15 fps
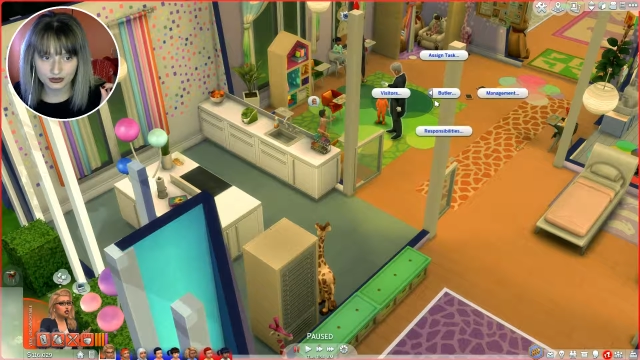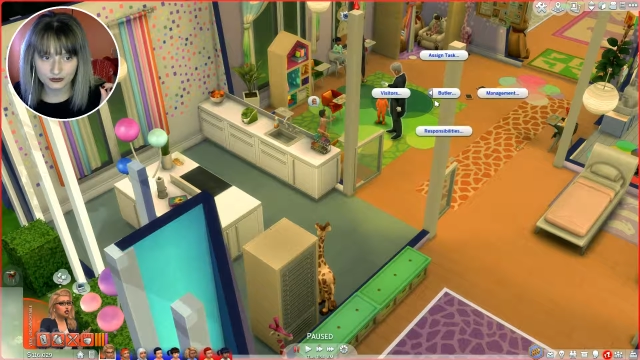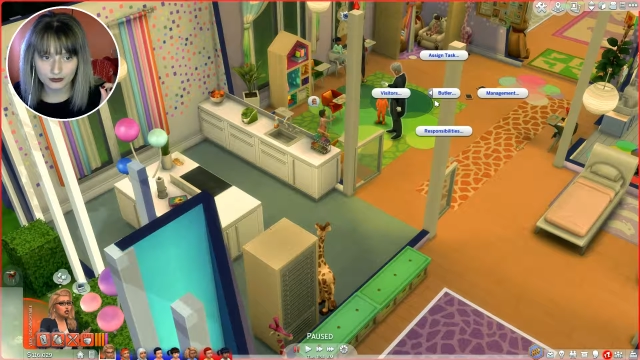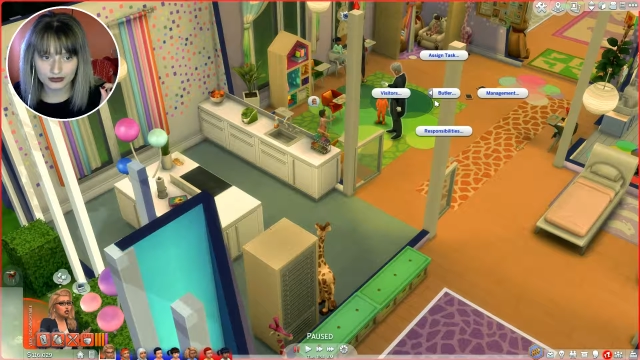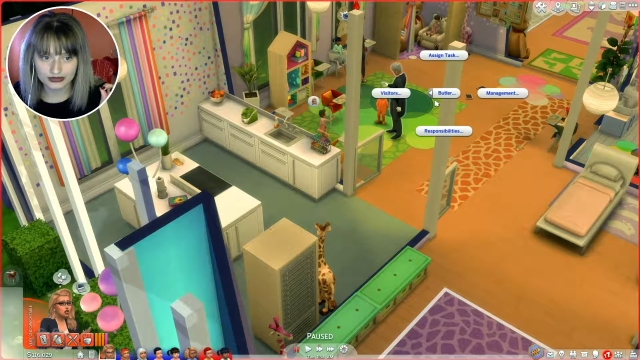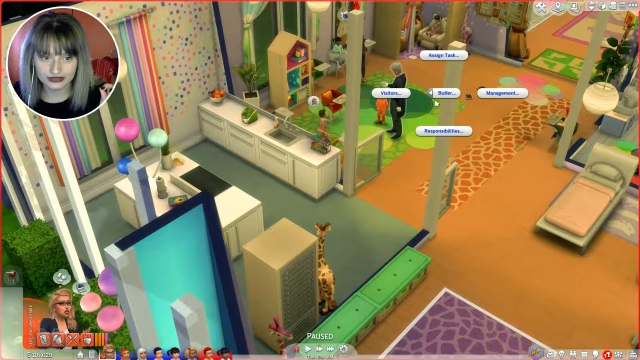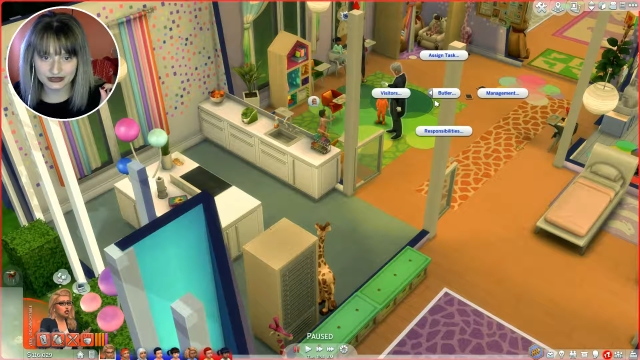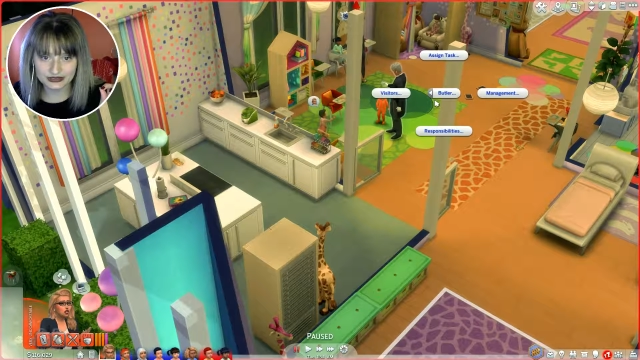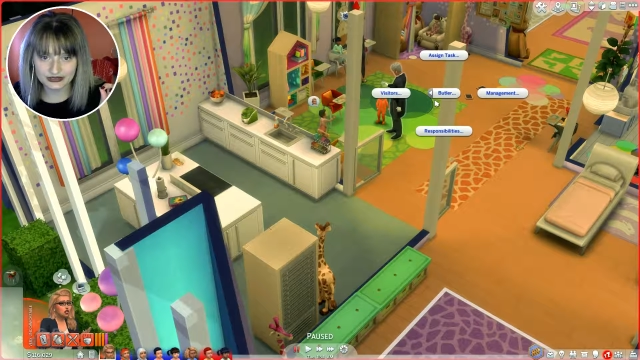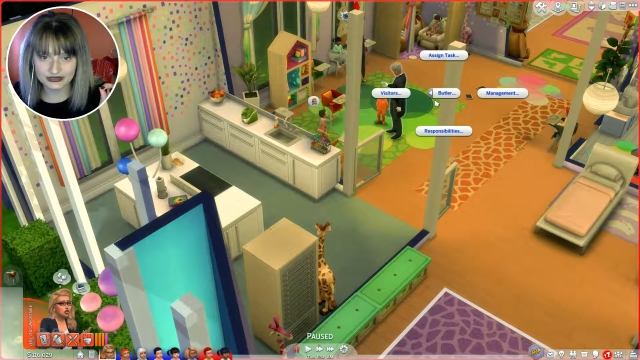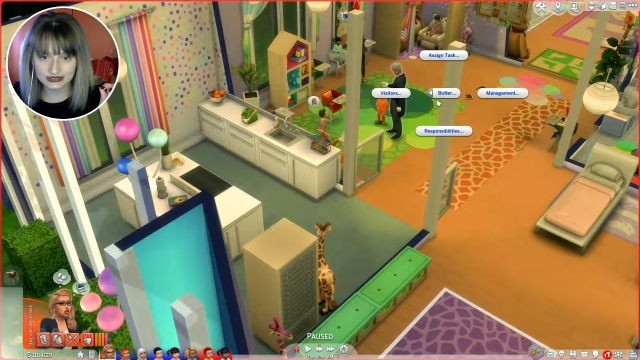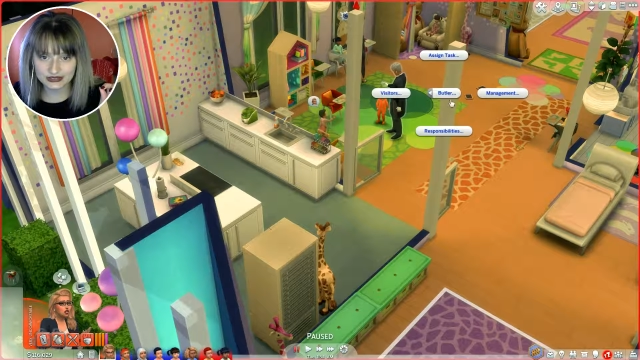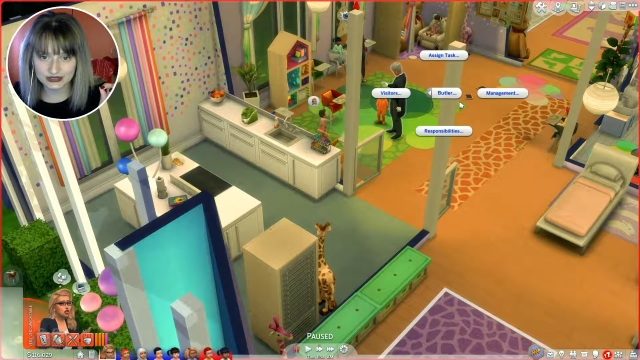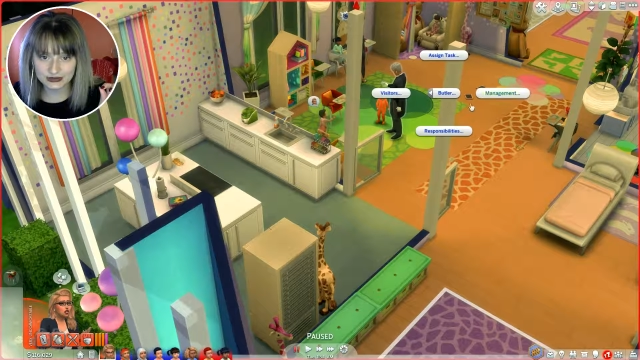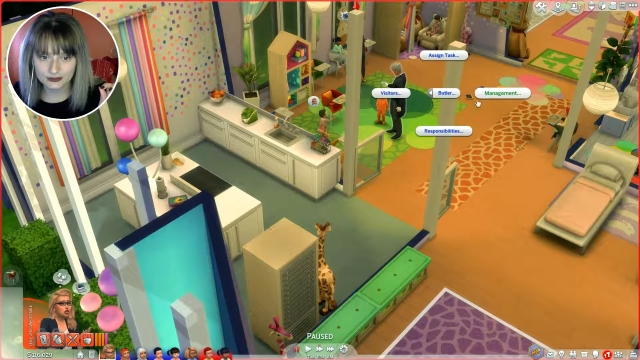please
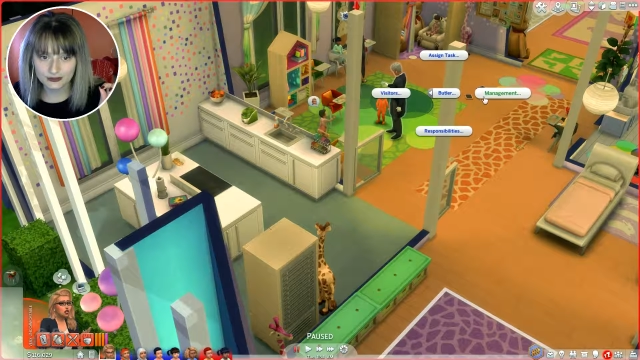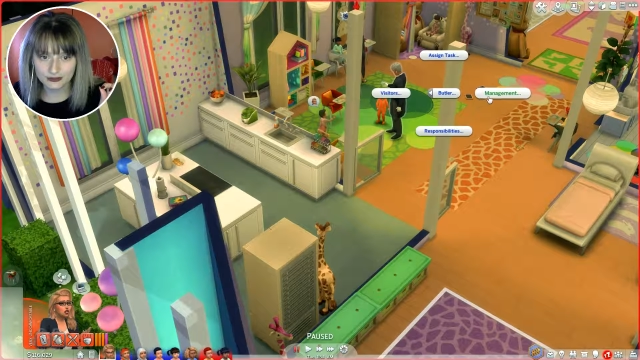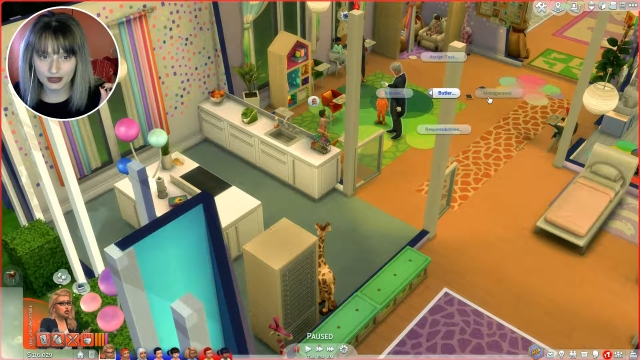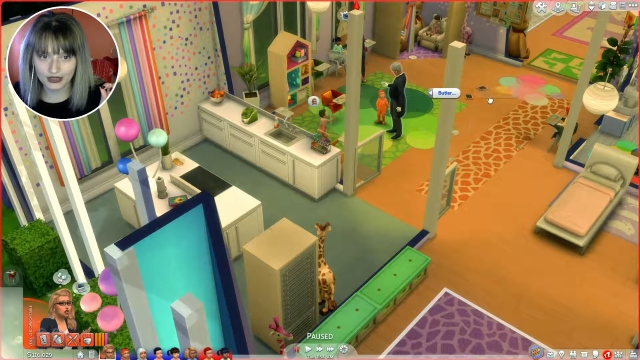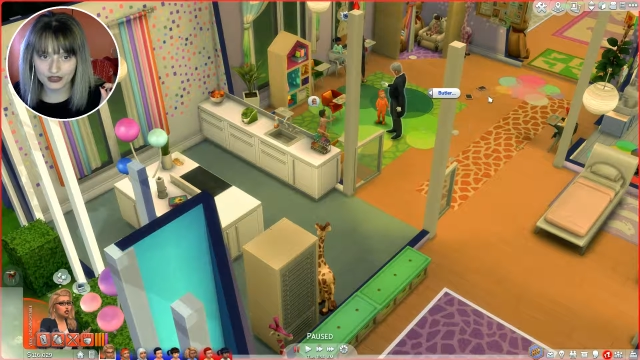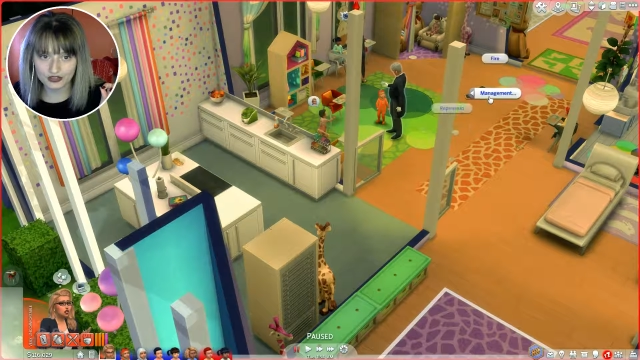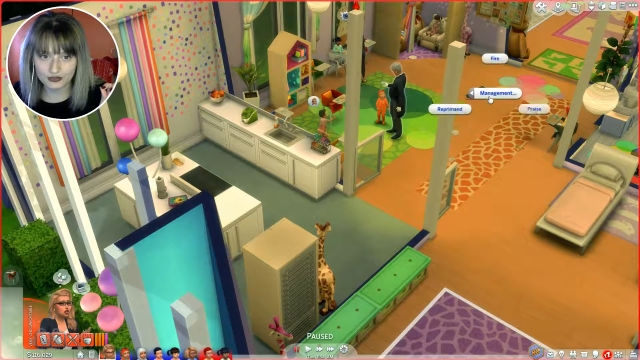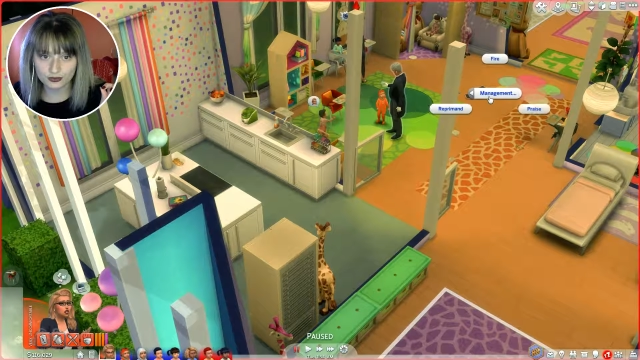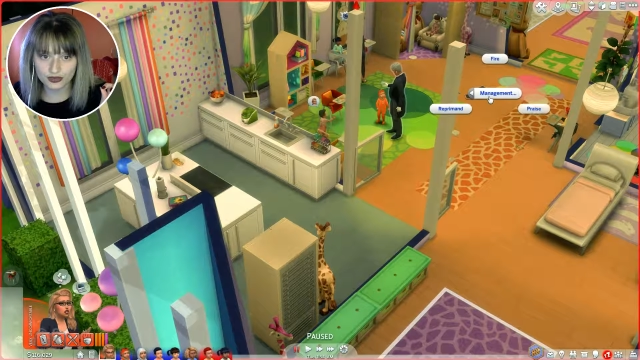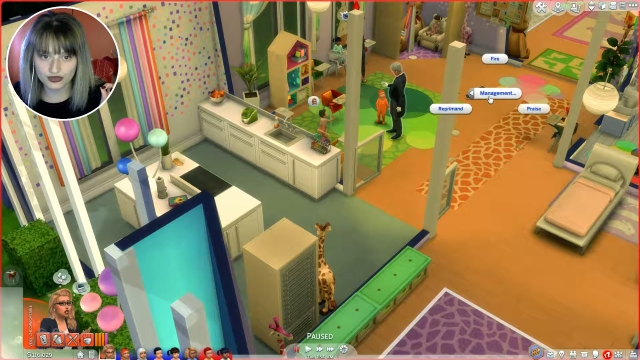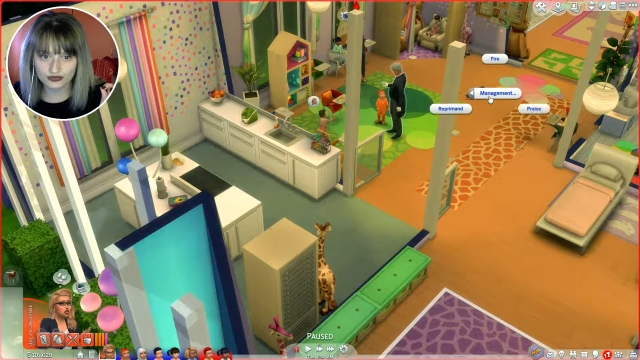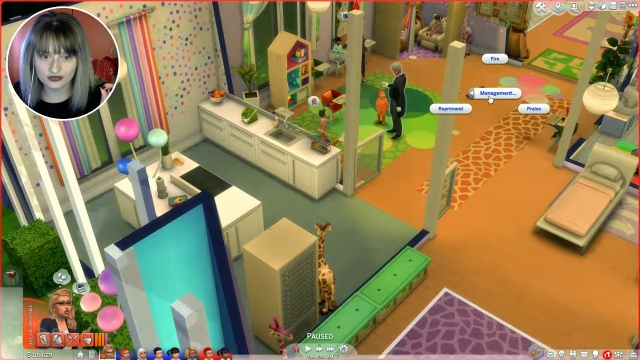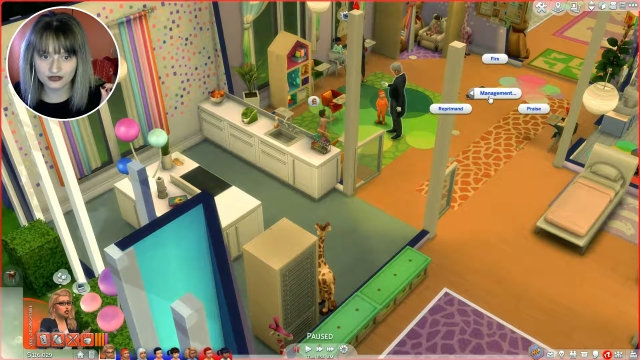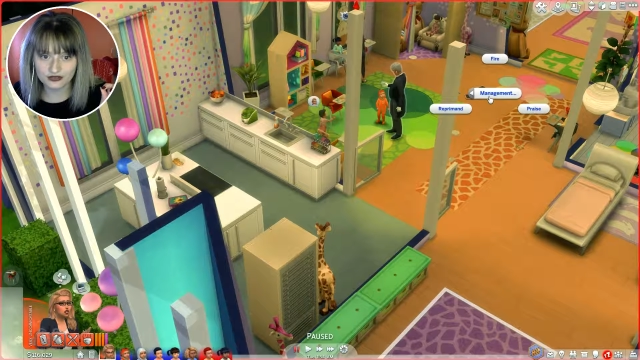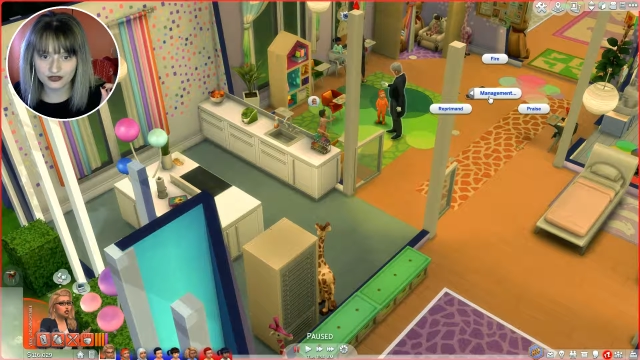
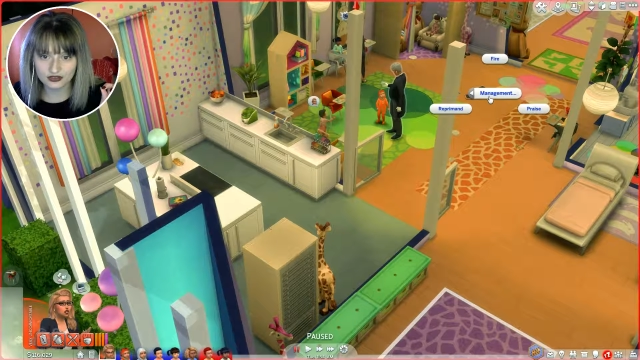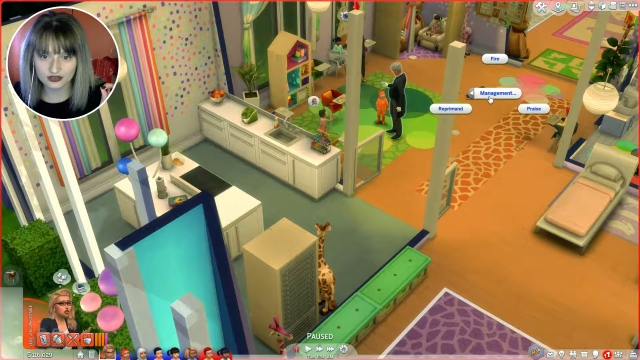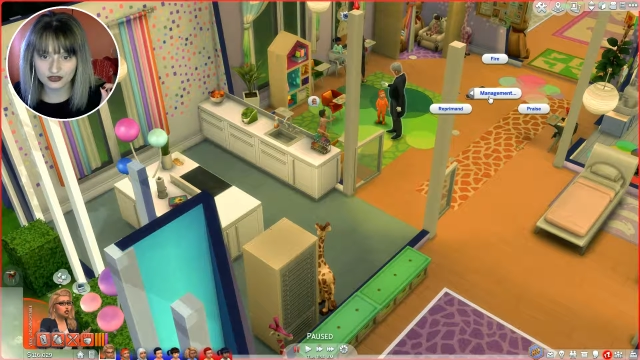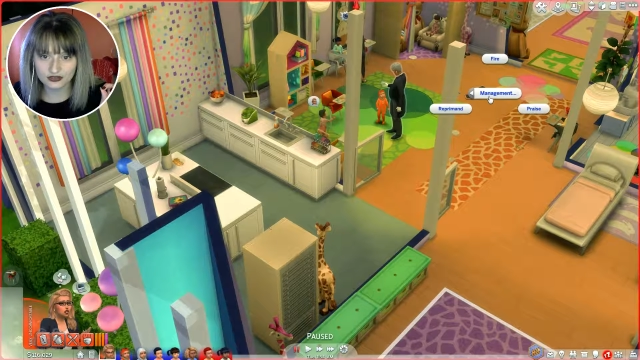management,